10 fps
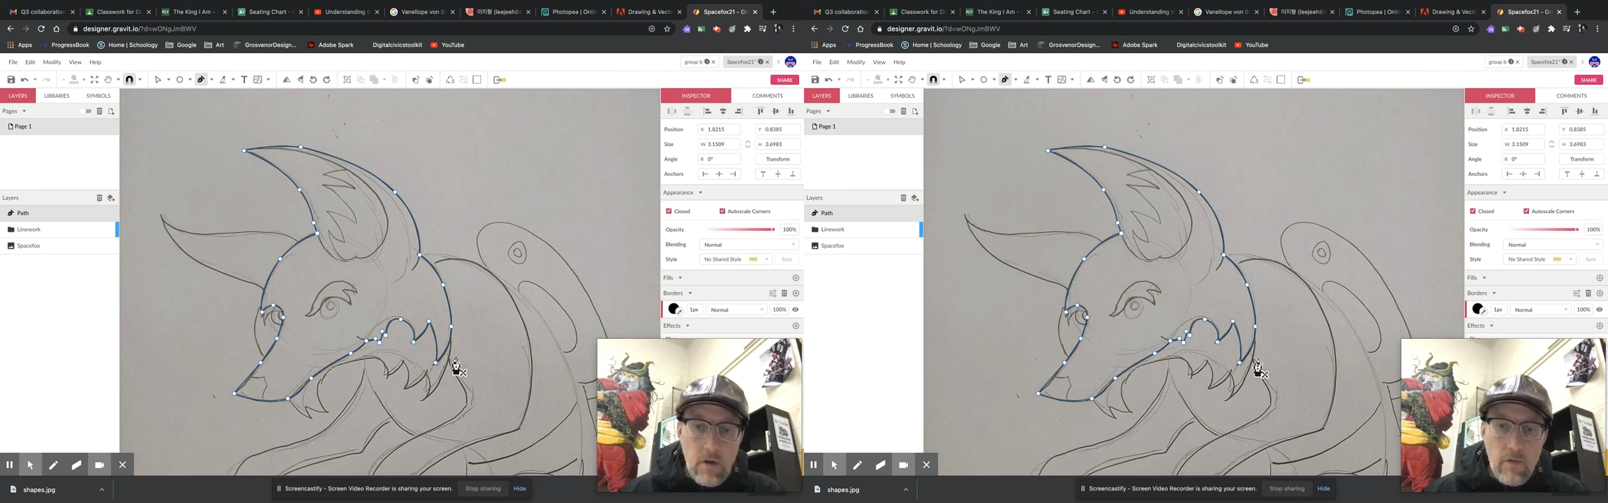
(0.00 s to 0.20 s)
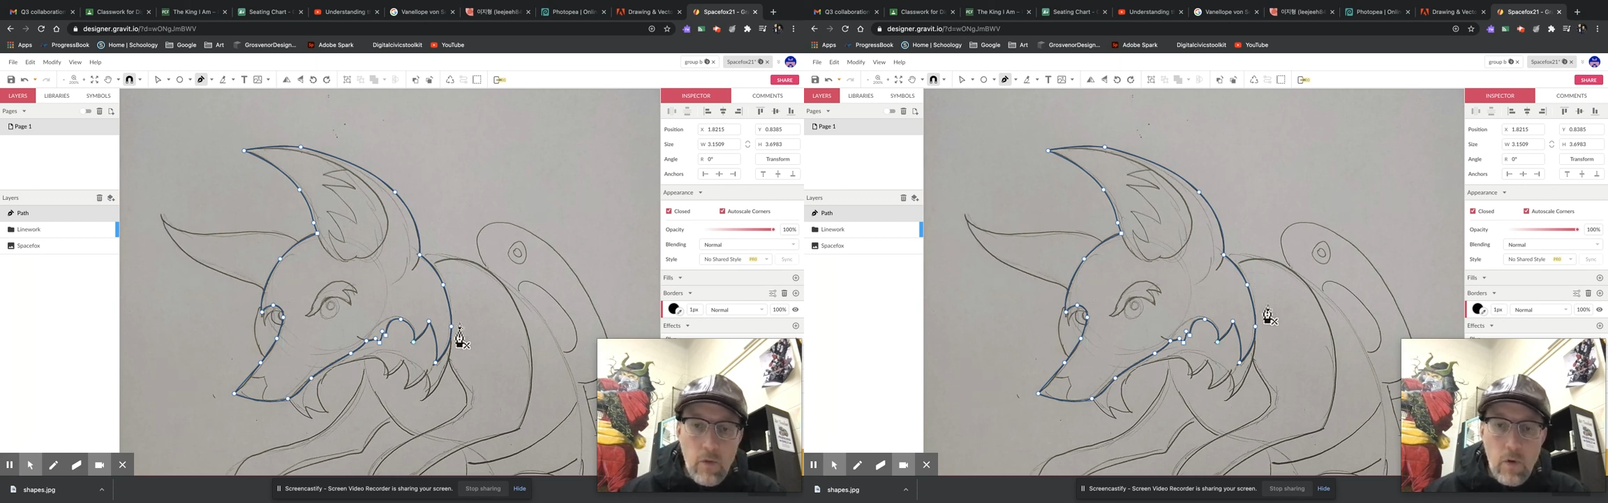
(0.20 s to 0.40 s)

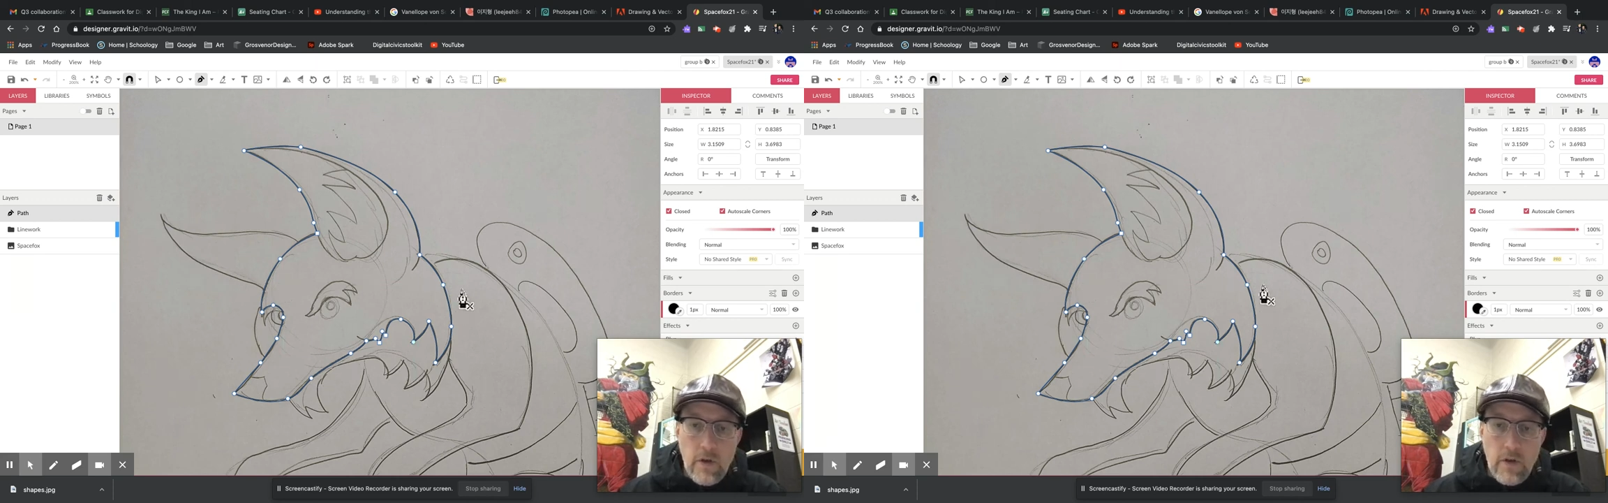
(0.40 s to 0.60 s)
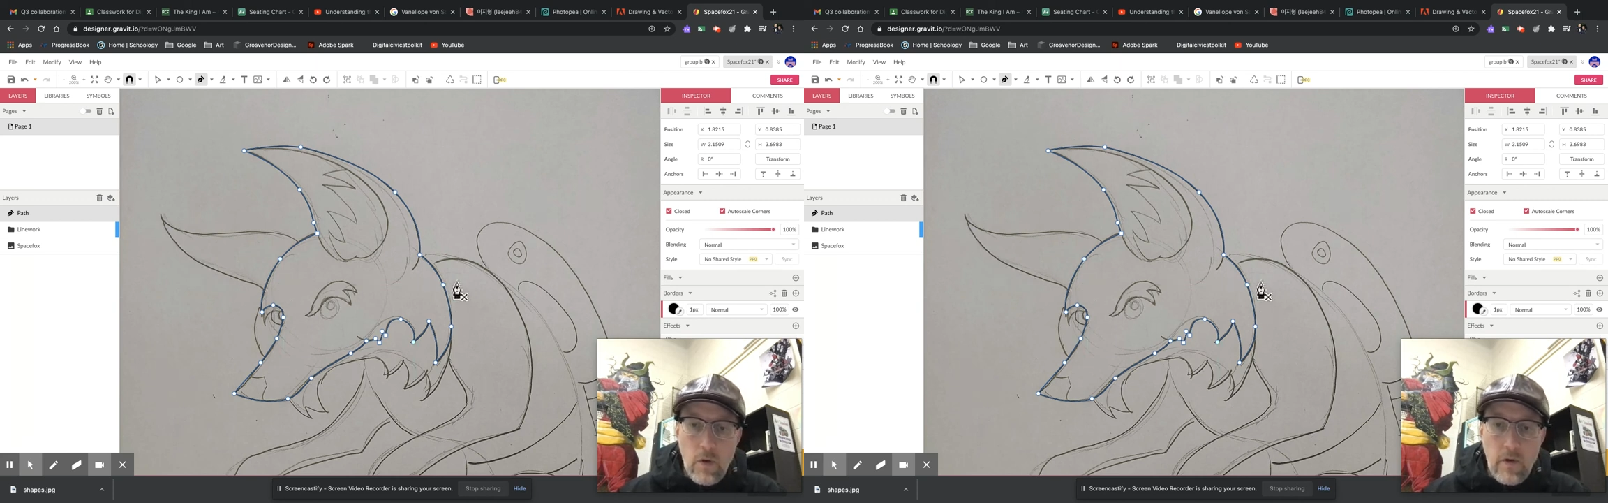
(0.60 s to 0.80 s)
for
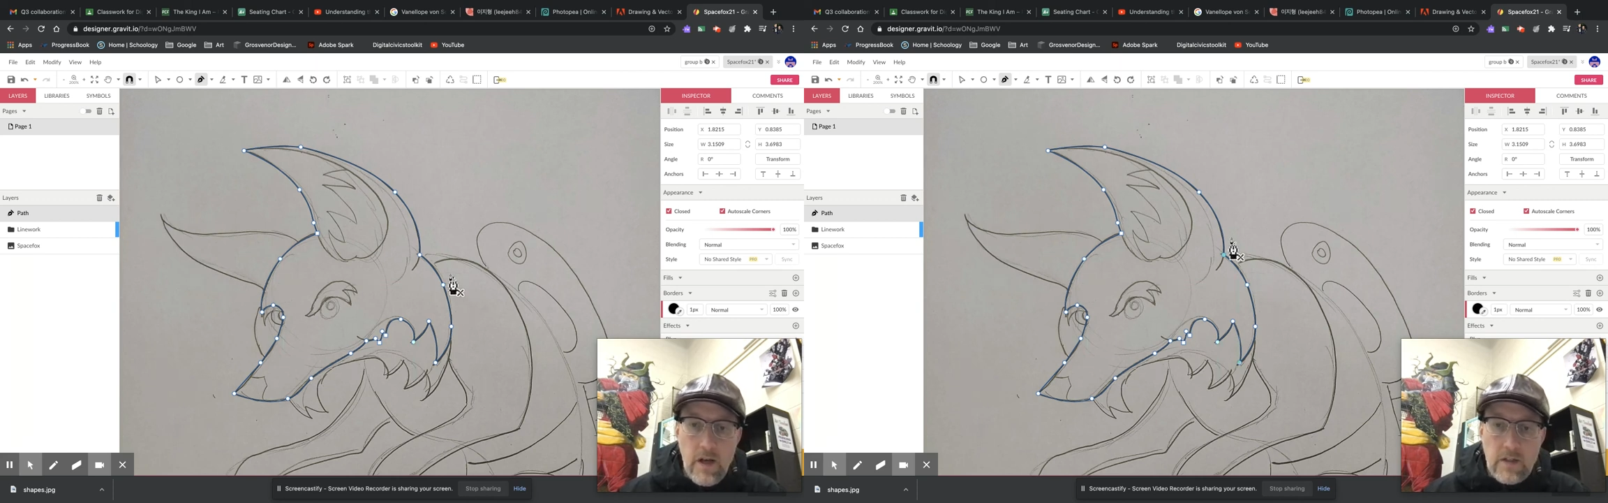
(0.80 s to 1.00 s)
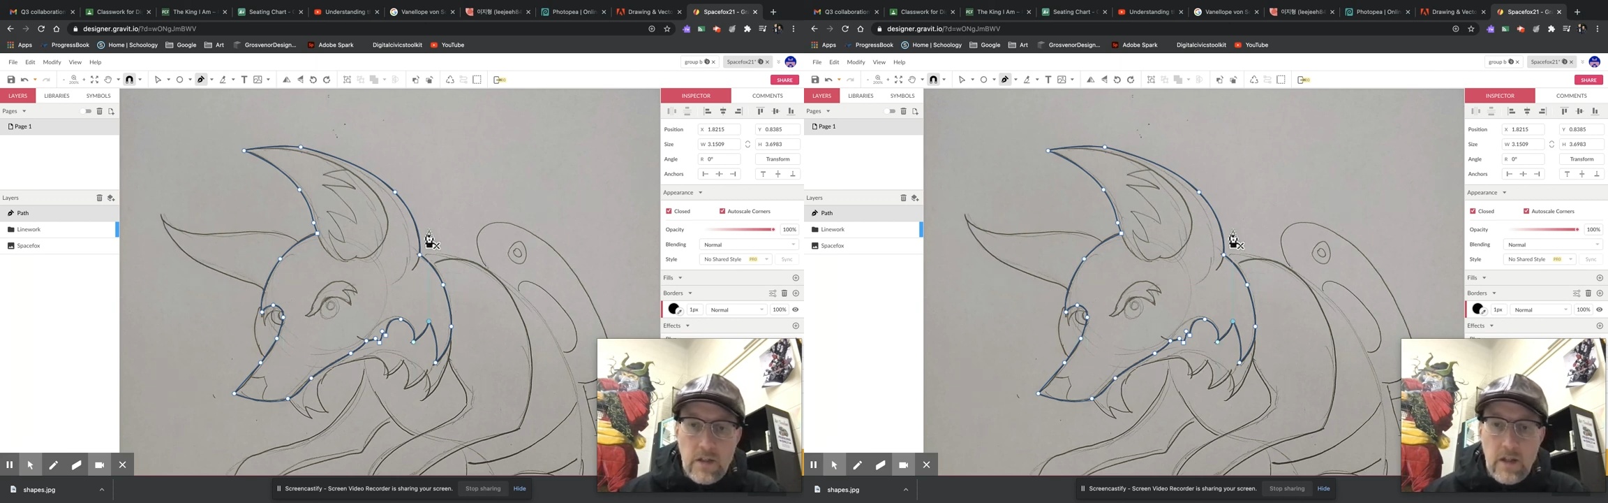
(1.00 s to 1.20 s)
your
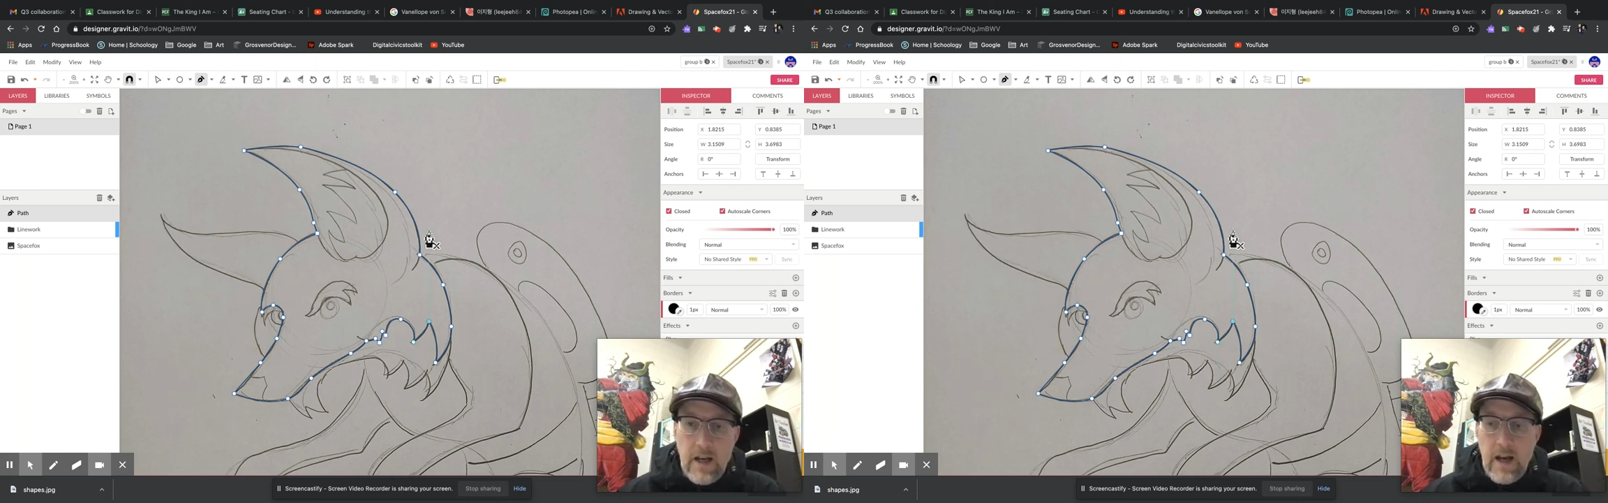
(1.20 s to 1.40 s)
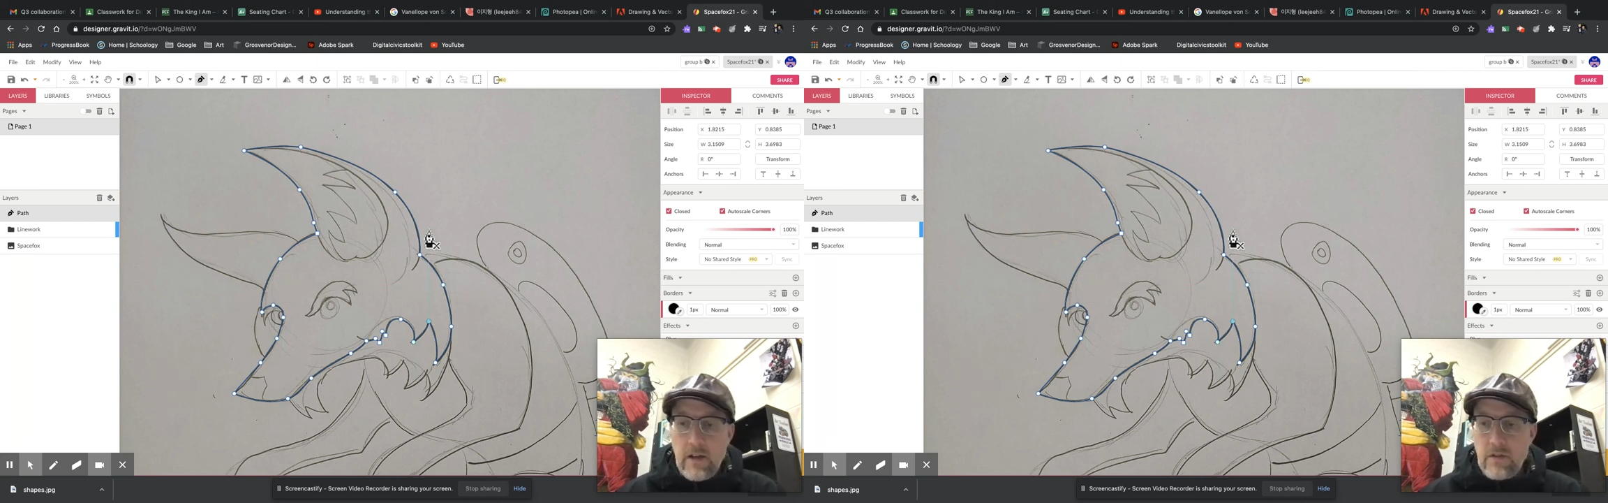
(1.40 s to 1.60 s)
next
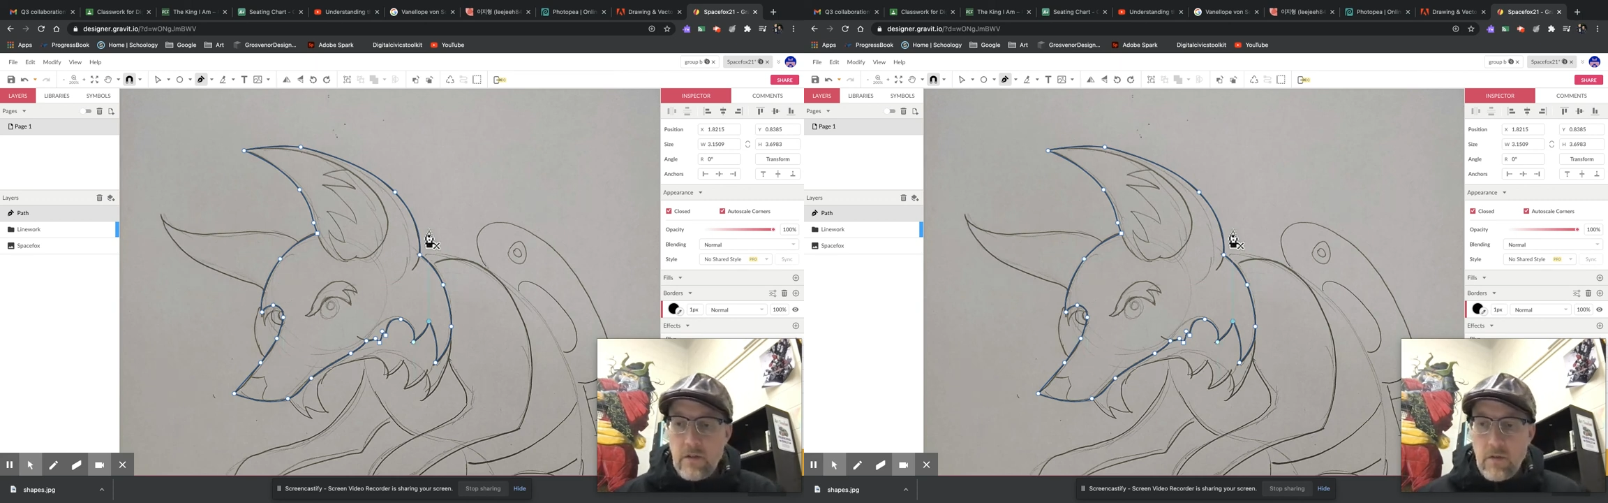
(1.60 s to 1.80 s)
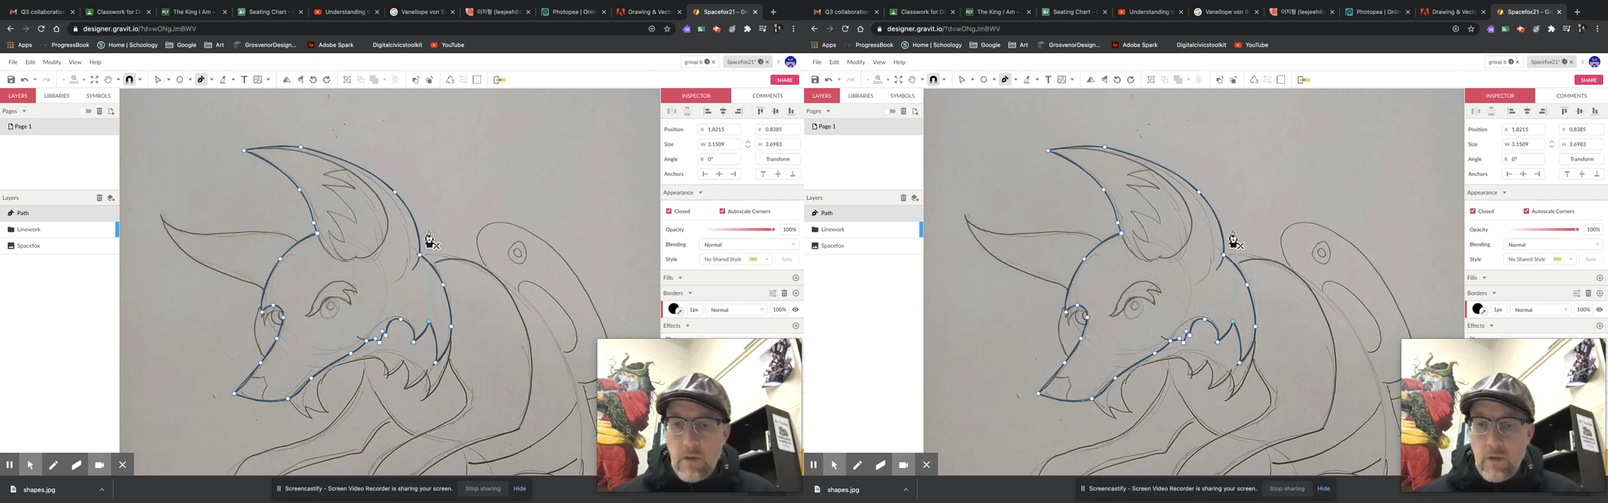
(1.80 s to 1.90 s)
class.